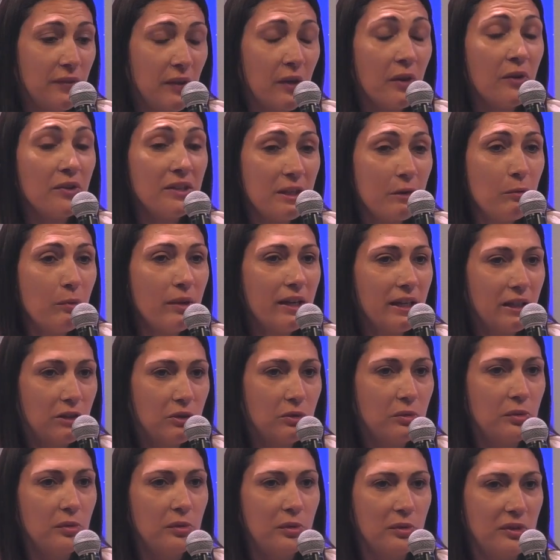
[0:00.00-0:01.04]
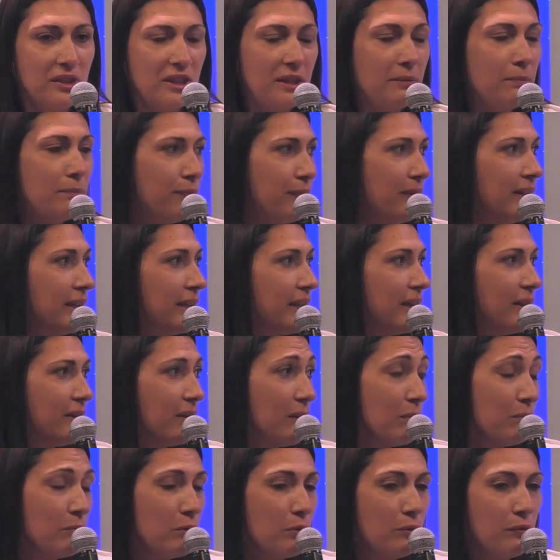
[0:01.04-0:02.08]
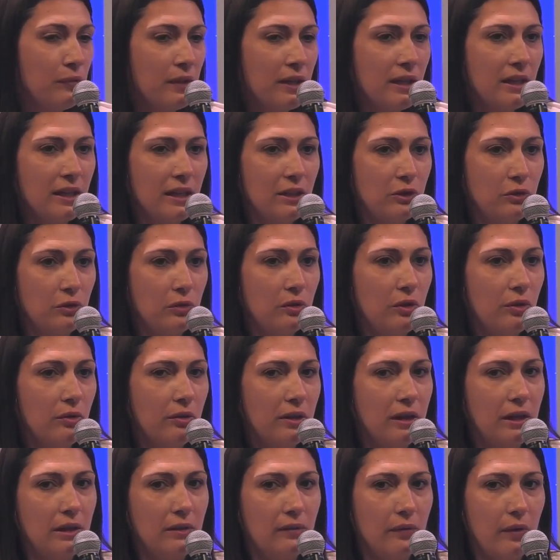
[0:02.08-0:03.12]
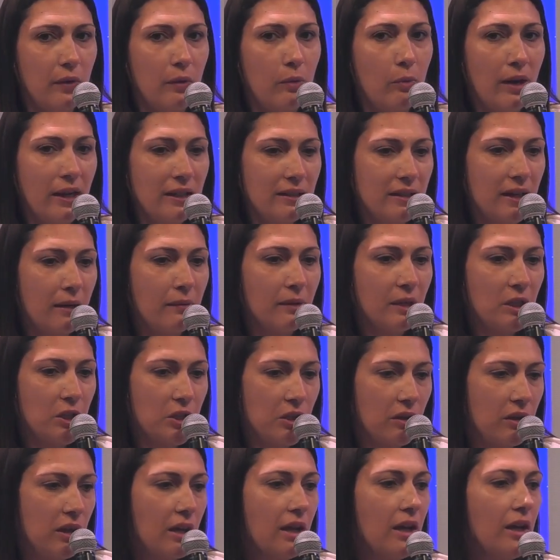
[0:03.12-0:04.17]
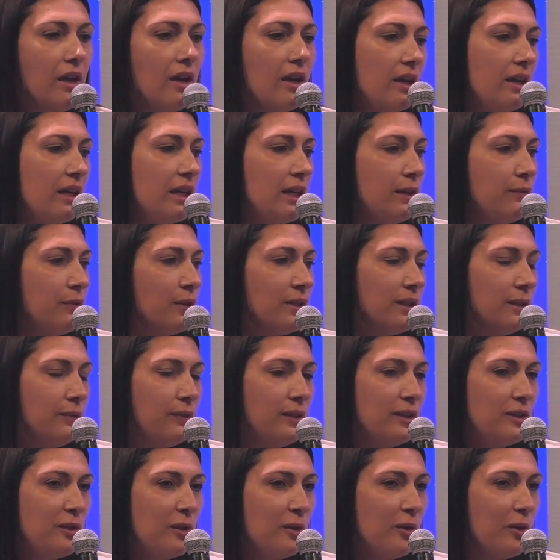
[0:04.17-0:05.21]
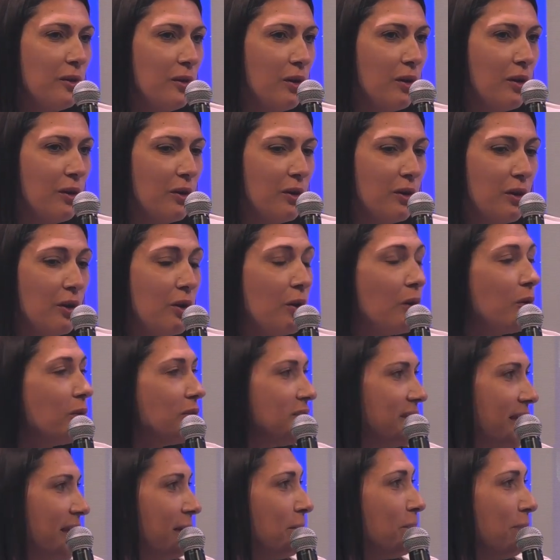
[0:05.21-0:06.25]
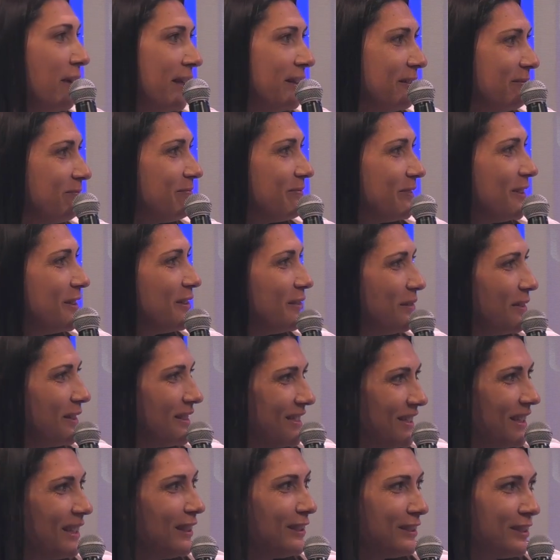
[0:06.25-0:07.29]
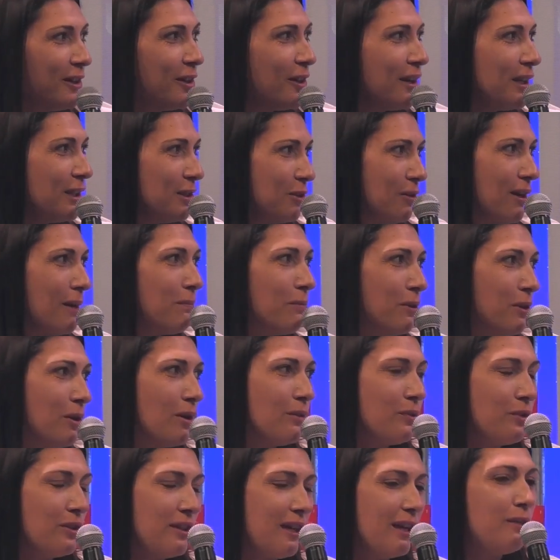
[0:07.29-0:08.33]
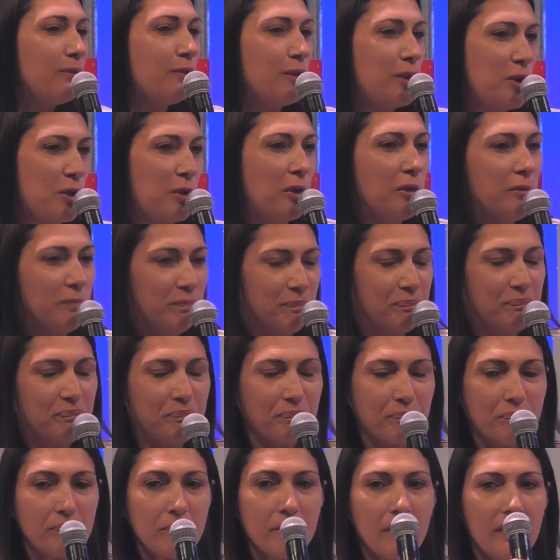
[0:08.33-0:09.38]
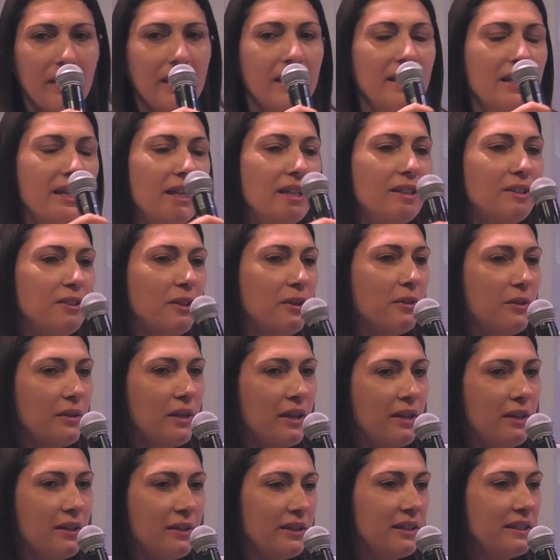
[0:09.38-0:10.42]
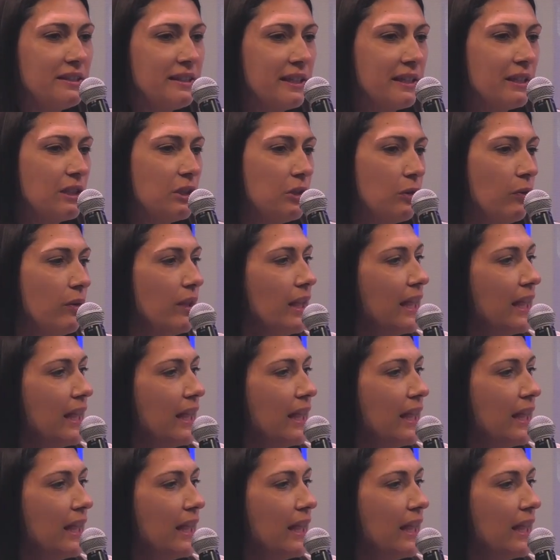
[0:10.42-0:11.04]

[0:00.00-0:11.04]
only way to keep things moving and to go in the right direction, even if it's a long-term plan. It's not going to happen overnight for sure. So thank you.